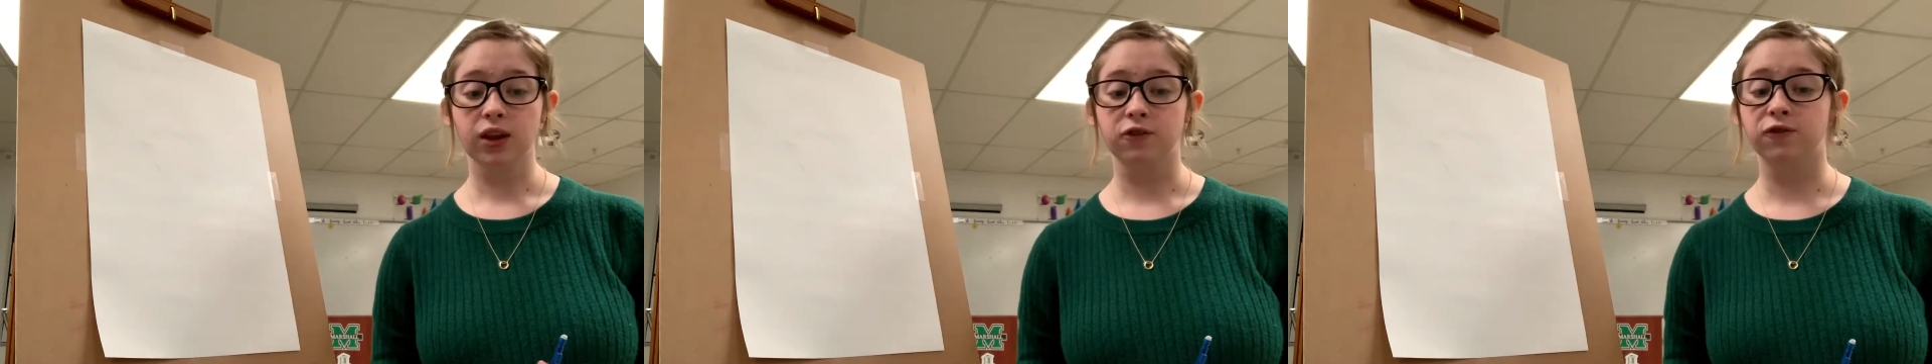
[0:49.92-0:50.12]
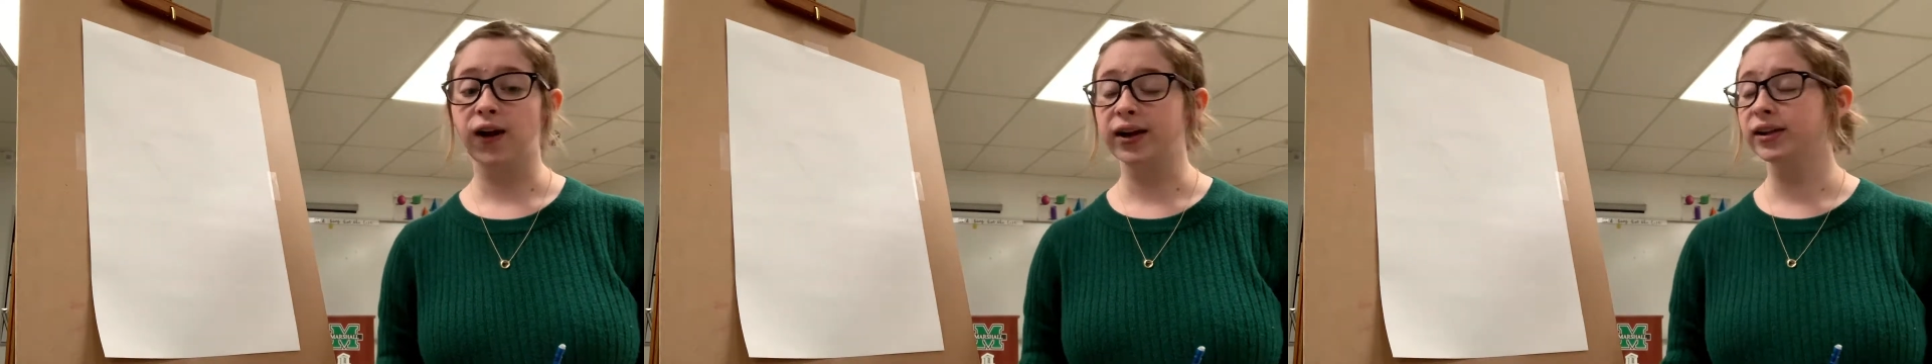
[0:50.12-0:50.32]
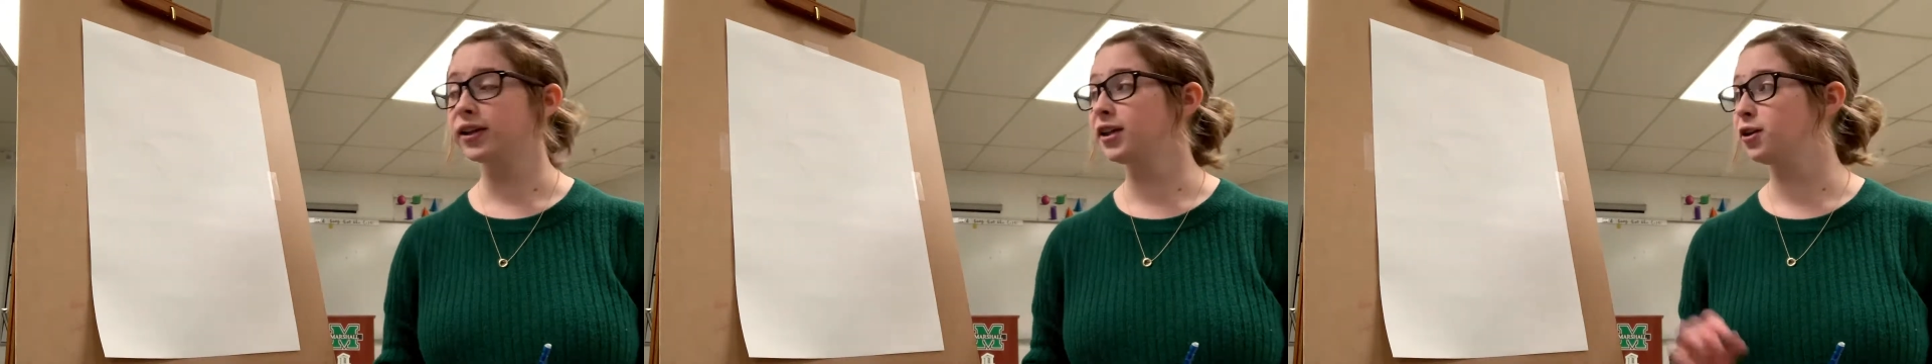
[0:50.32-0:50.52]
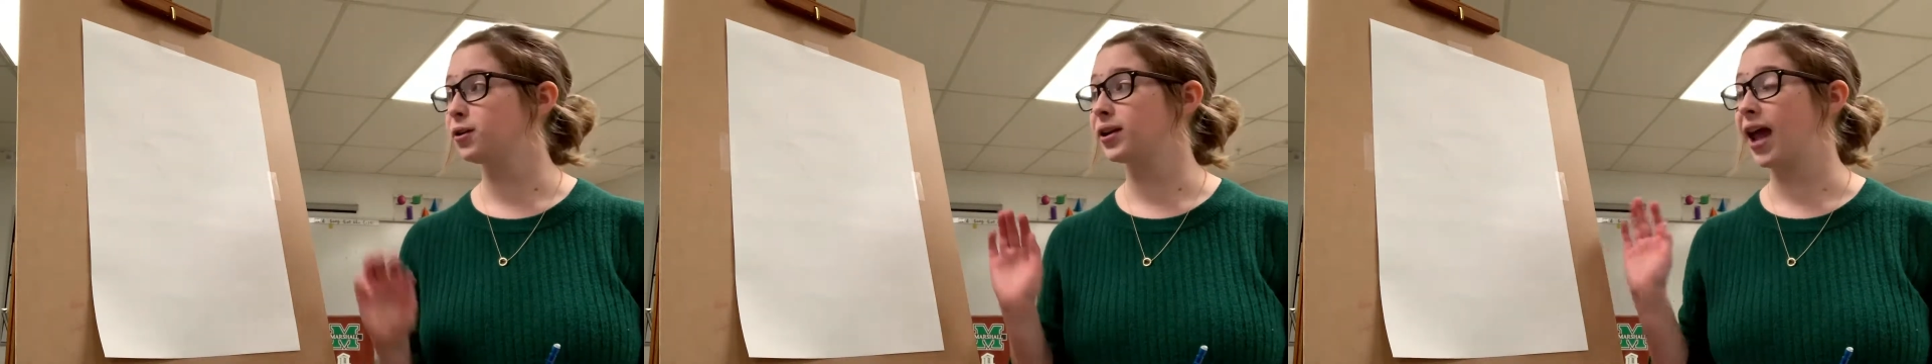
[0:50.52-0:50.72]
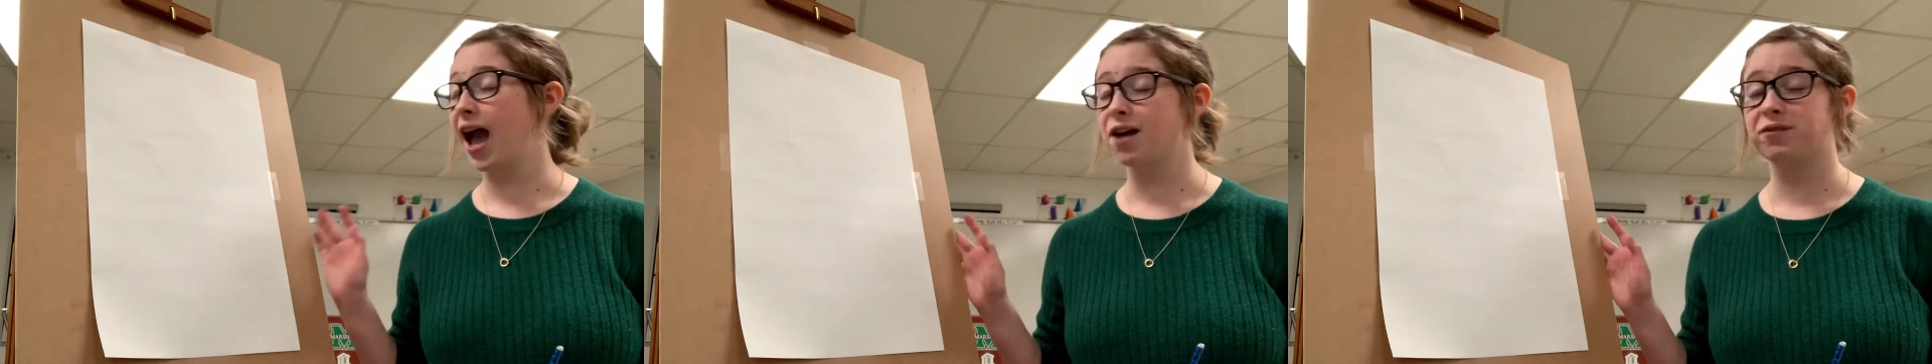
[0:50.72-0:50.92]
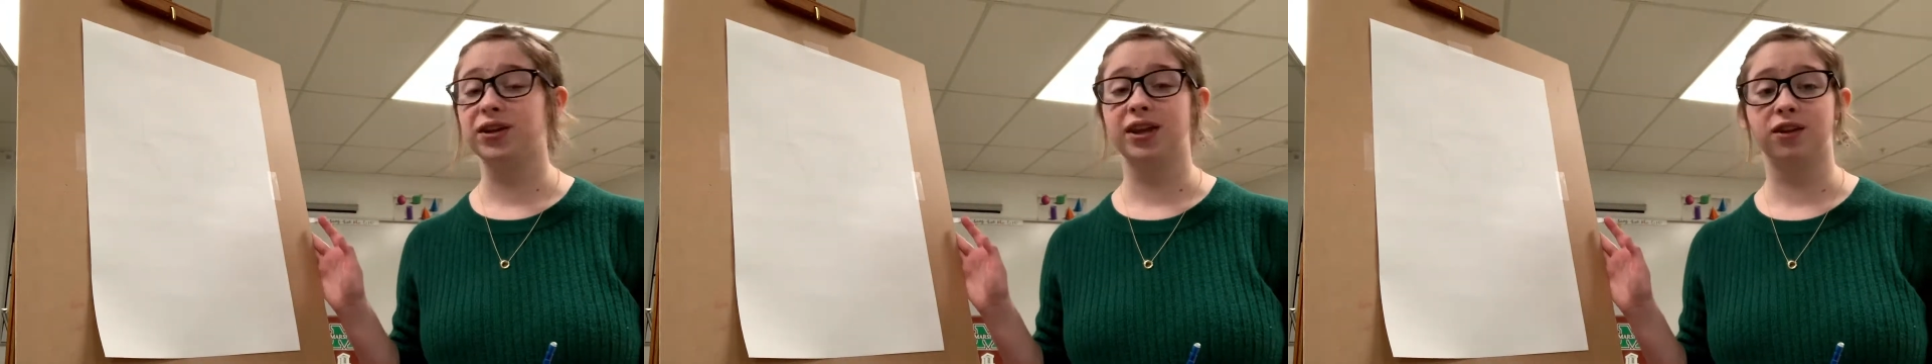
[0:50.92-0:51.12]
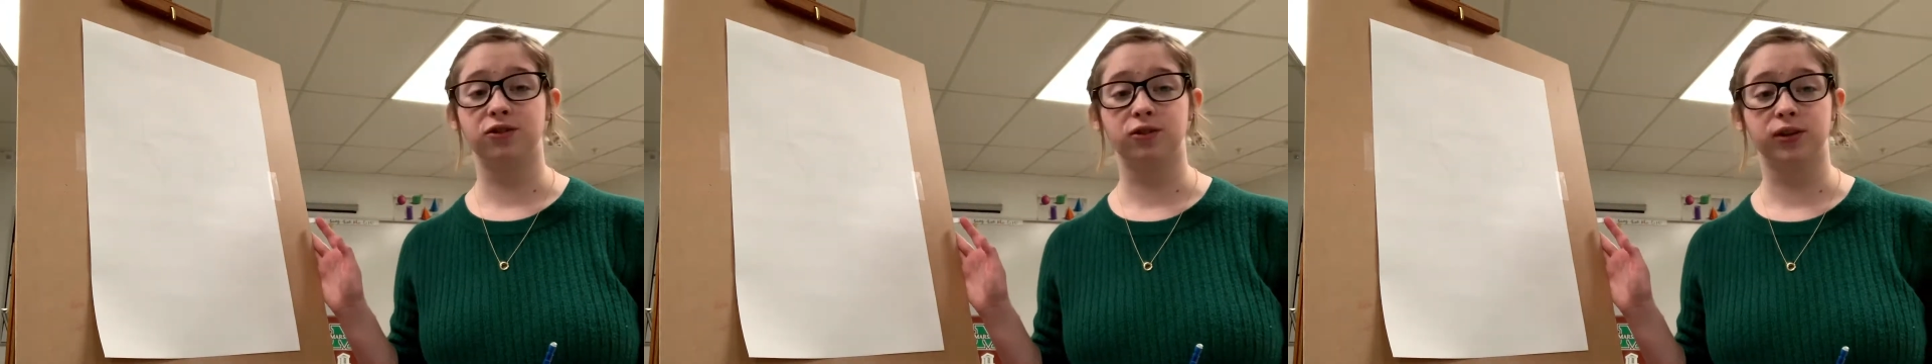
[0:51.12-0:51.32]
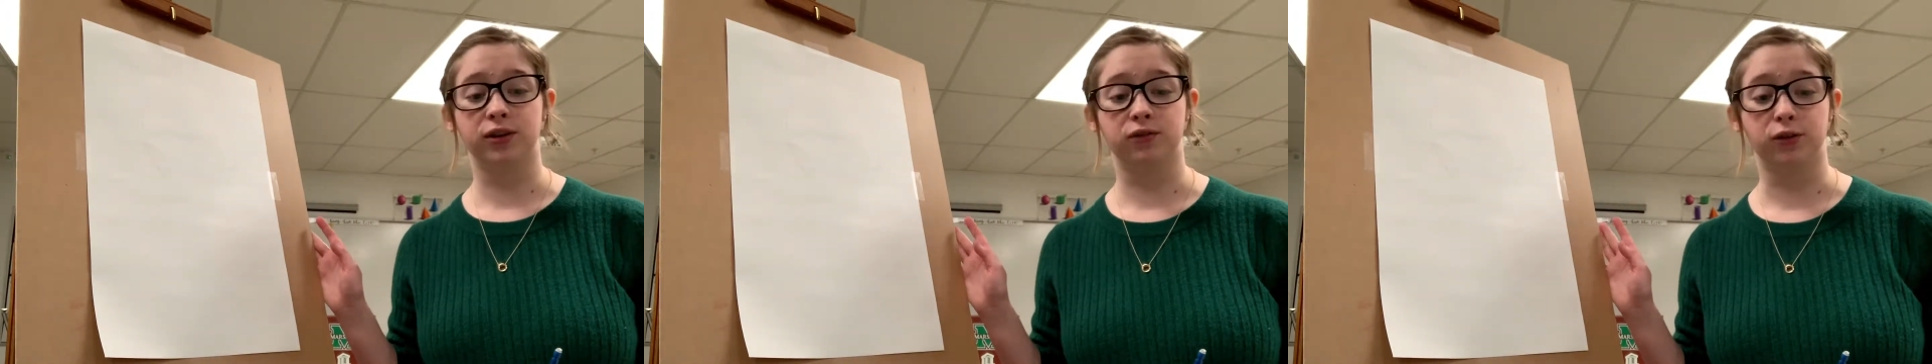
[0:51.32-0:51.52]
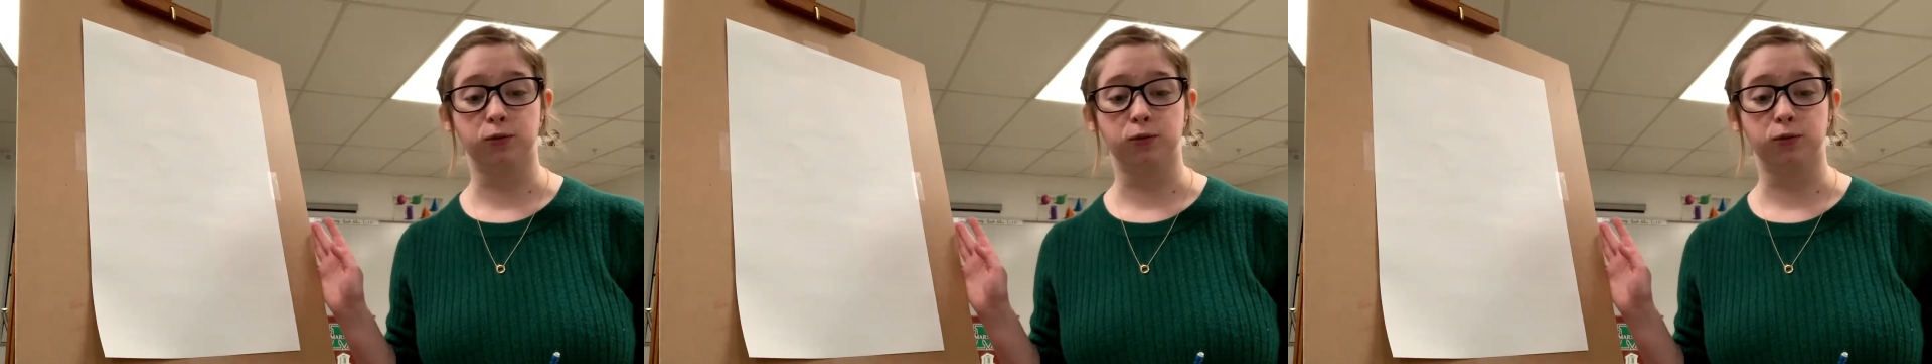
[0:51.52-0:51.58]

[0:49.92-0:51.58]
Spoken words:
Finally, you can have an easel if